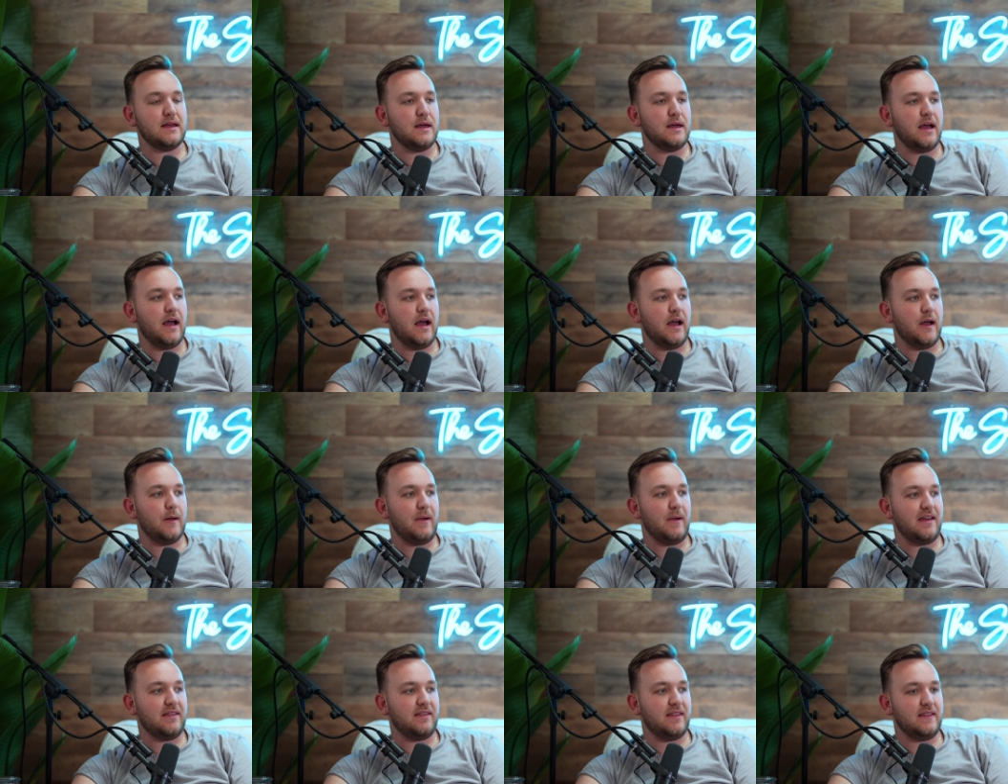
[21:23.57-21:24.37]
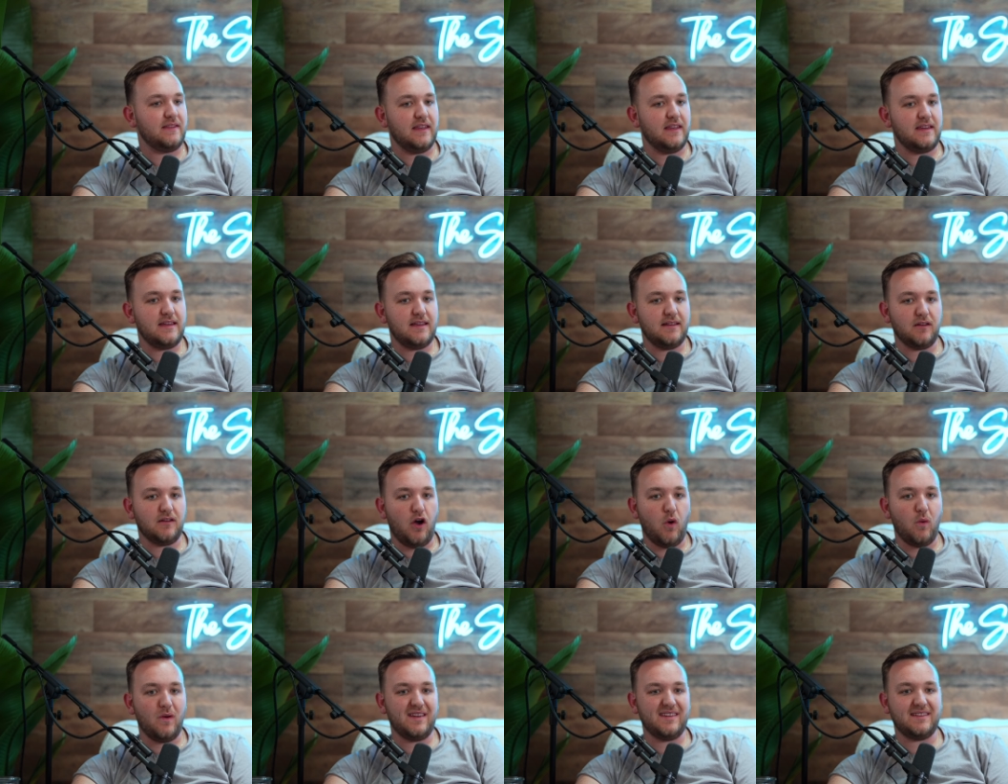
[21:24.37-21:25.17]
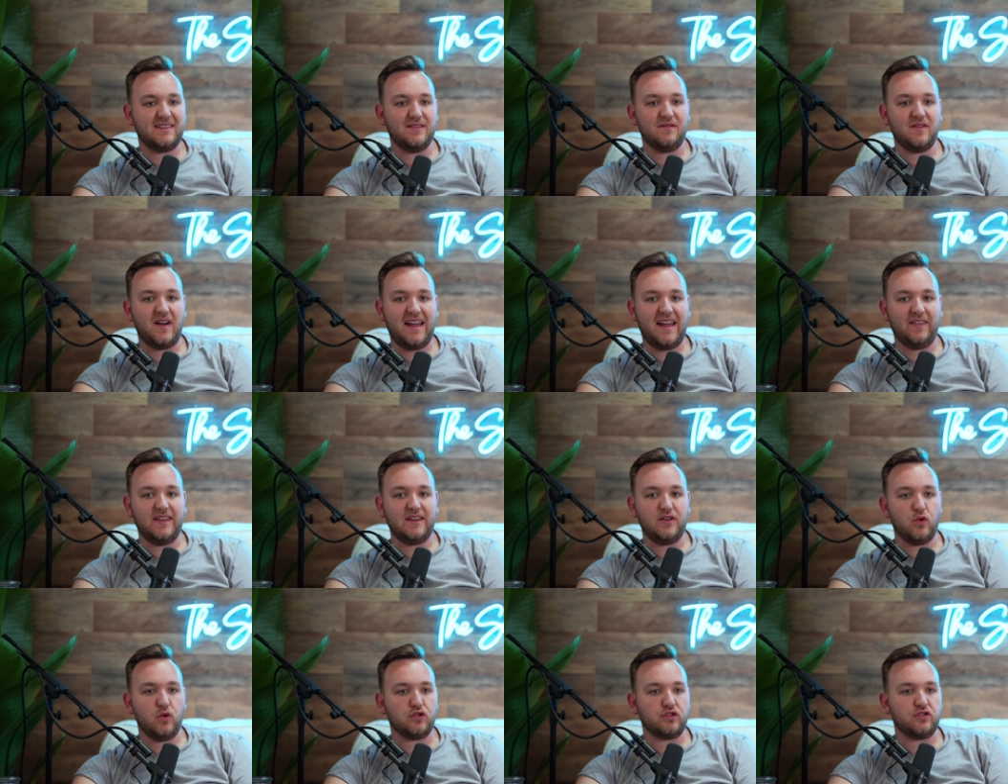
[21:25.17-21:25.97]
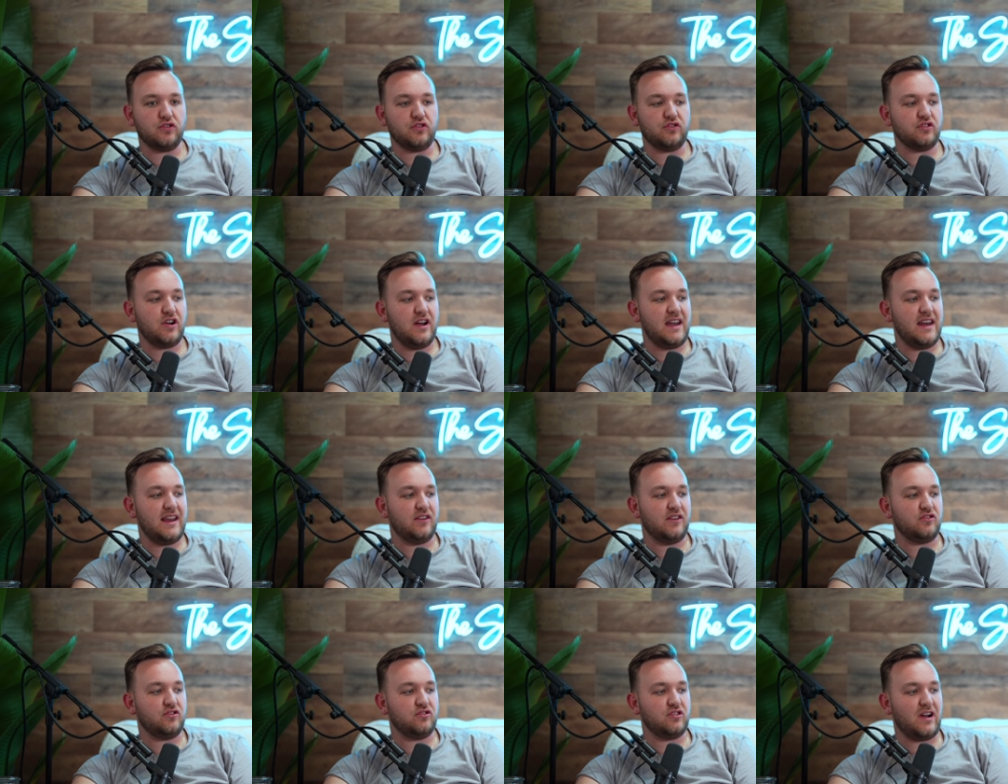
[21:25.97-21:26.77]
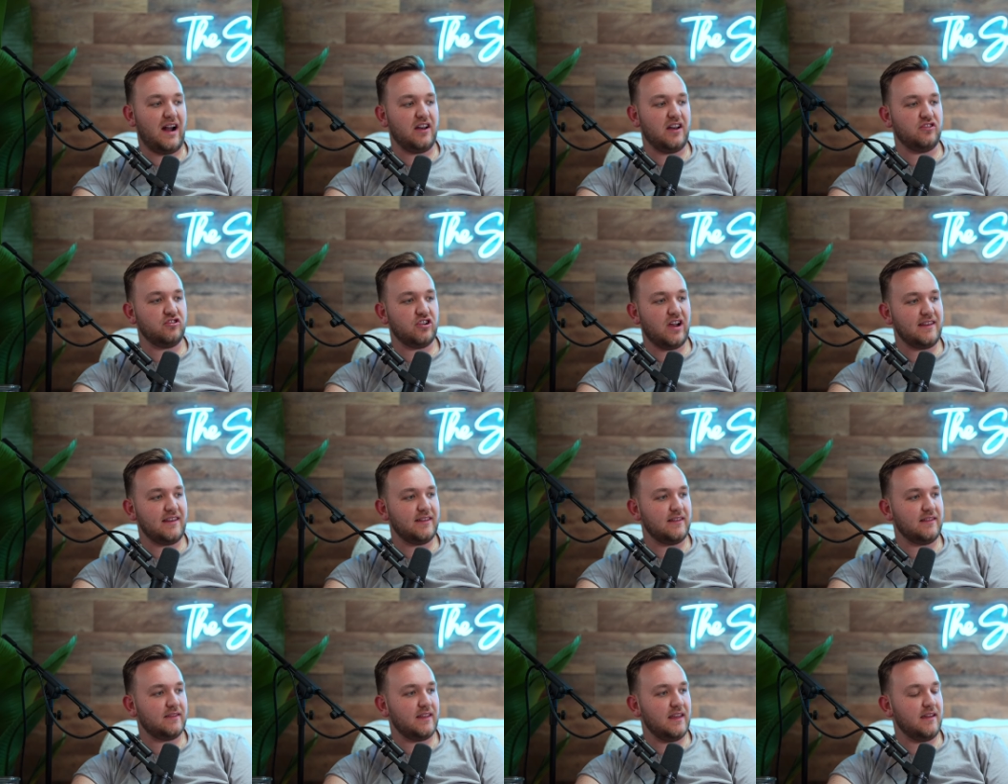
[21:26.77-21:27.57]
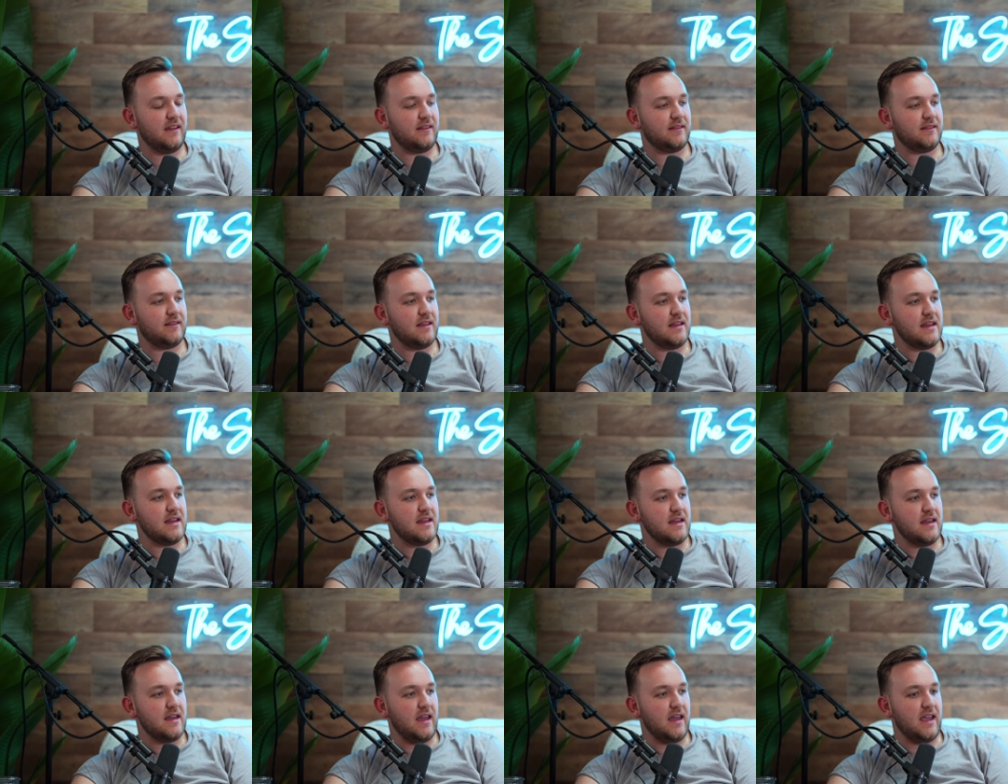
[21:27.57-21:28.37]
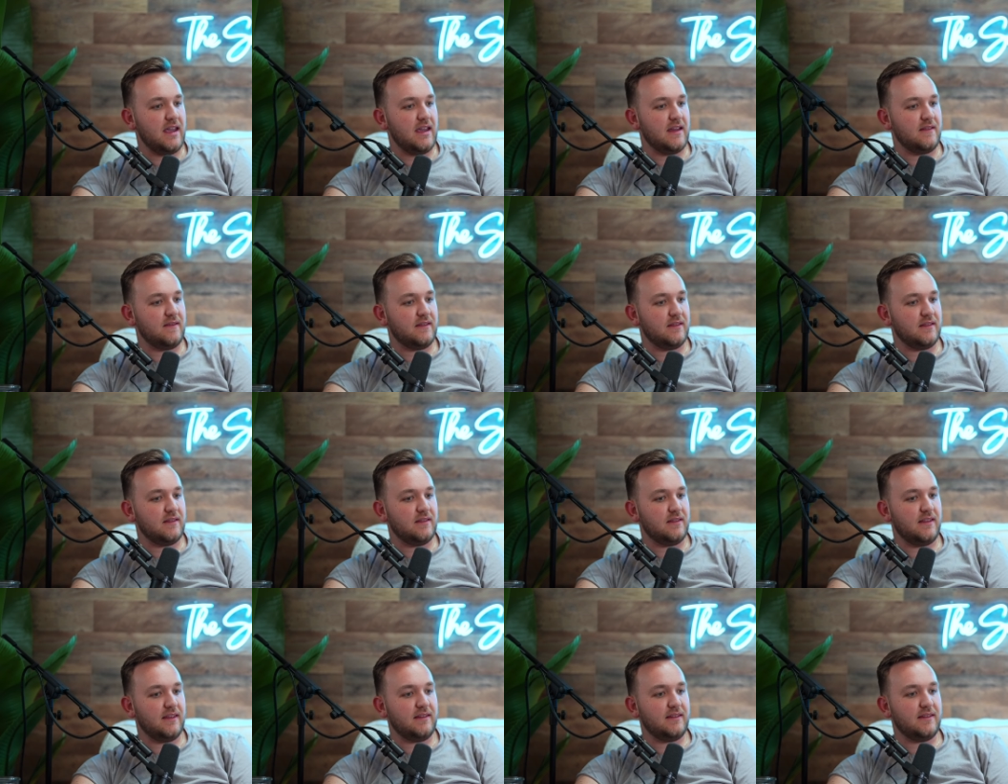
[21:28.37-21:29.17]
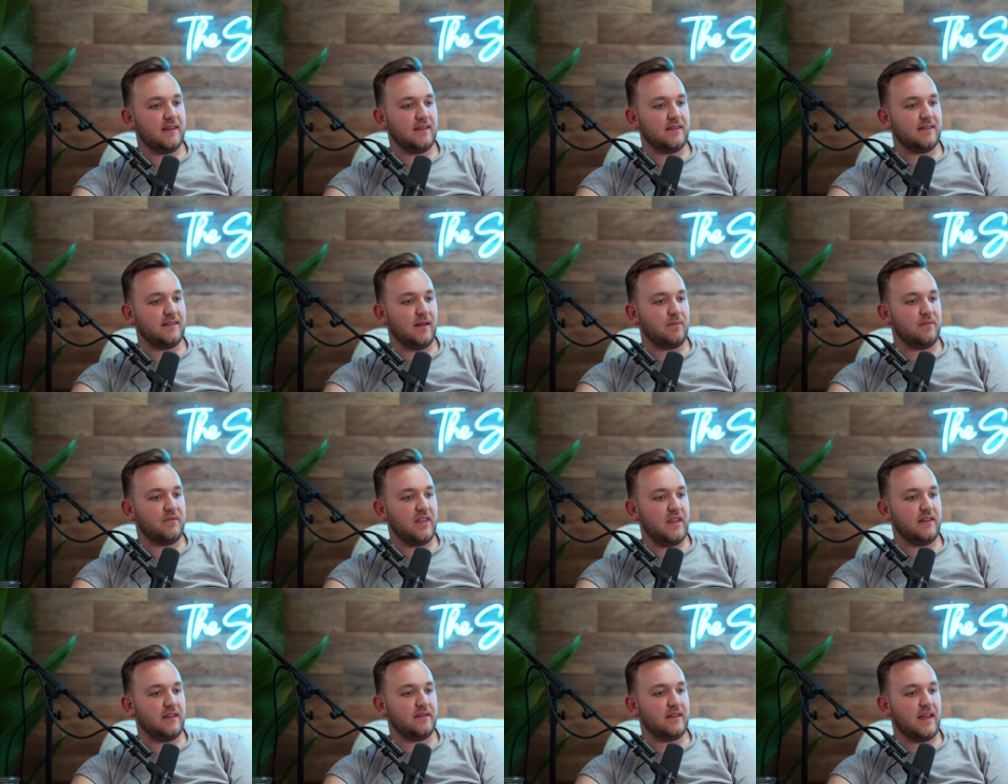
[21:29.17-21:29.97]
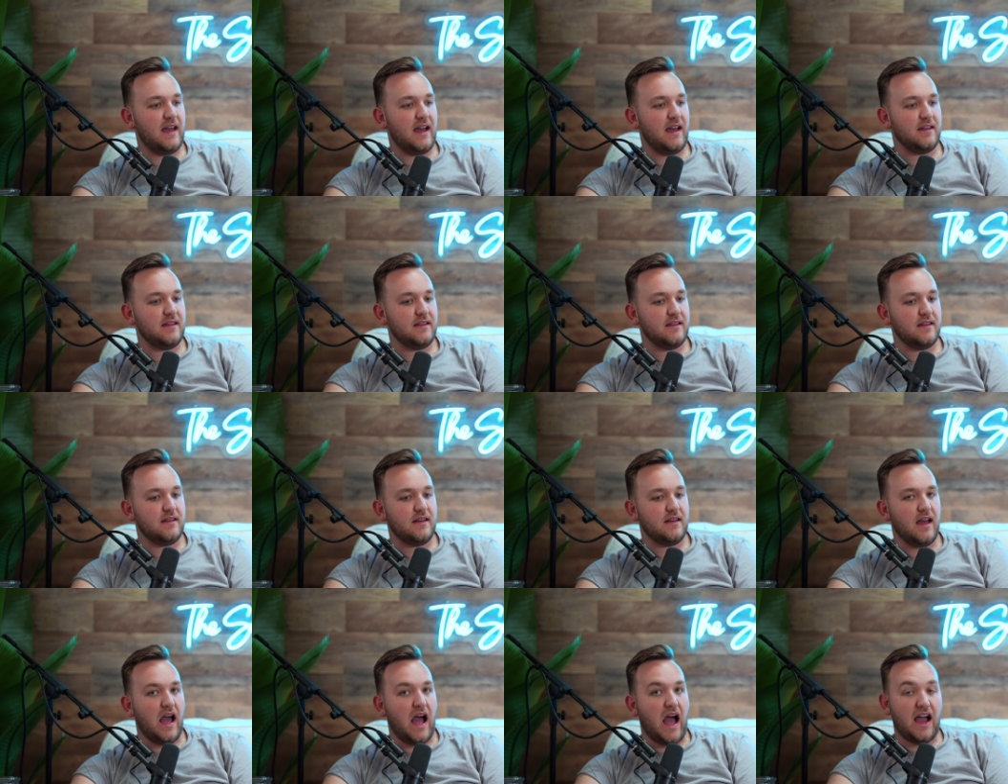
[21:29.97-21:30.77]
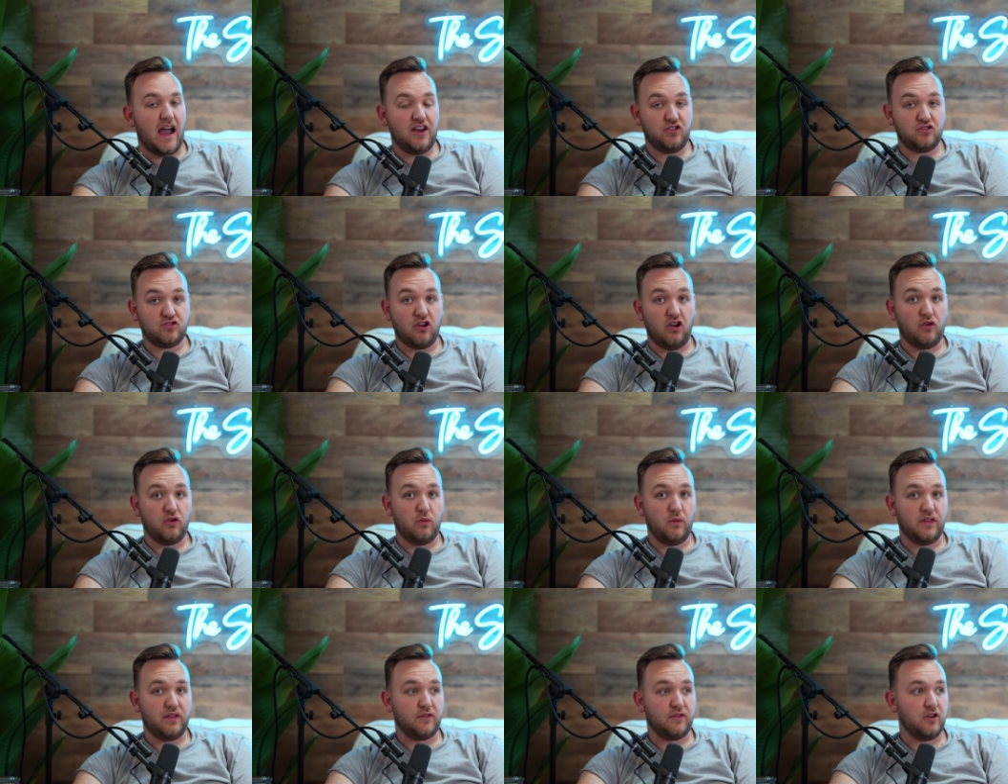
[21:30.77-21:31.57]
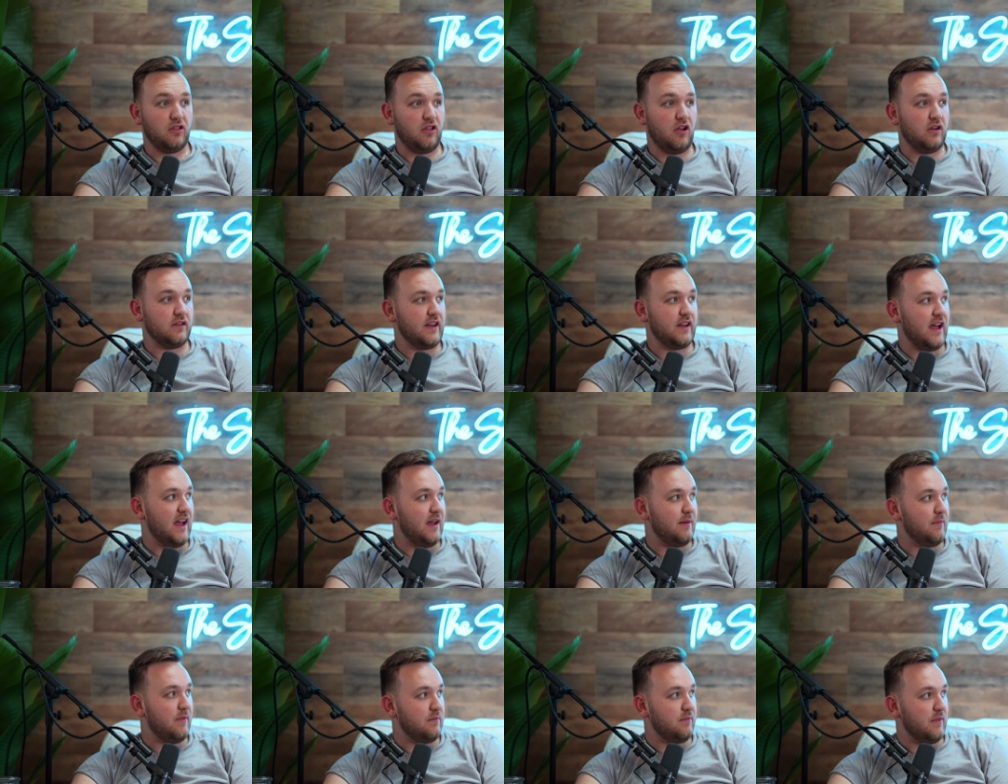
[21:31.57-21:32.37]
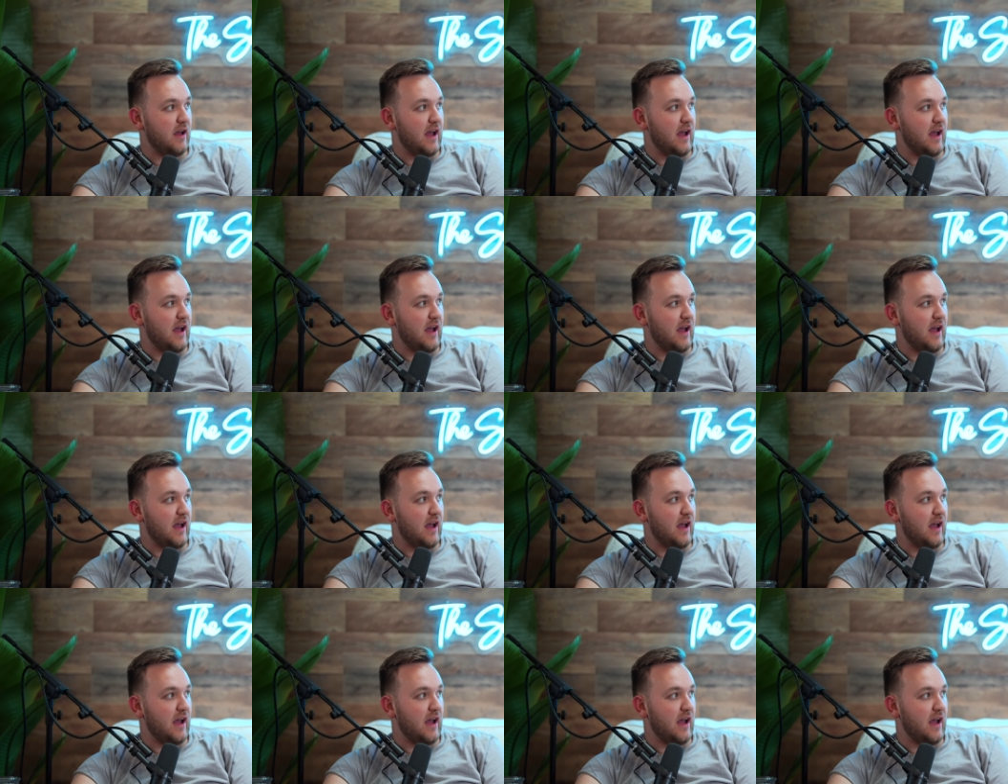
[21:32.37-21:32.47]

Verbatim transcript: Um, I think that he's always divinely orchestrating and strategizing things. And this is something that I struggle with for a long time.